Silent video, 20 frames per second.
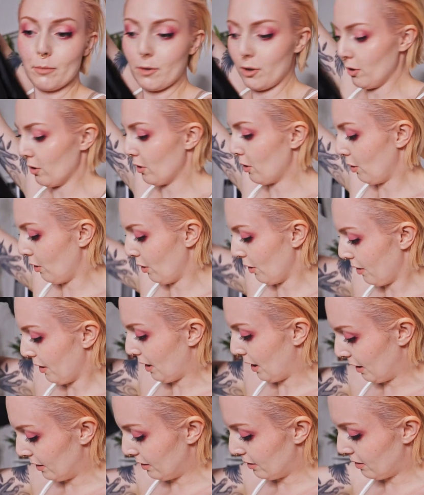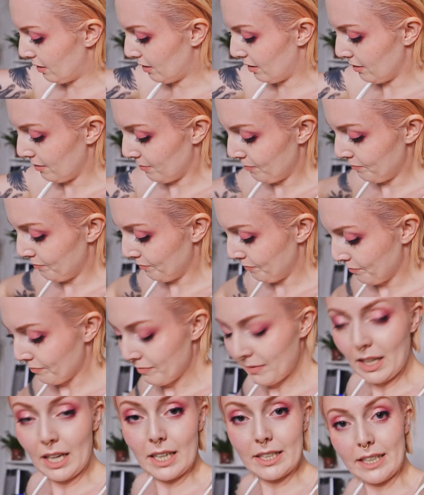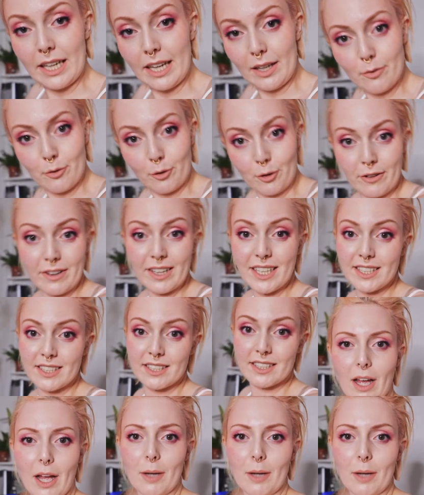gonna call that a day for this.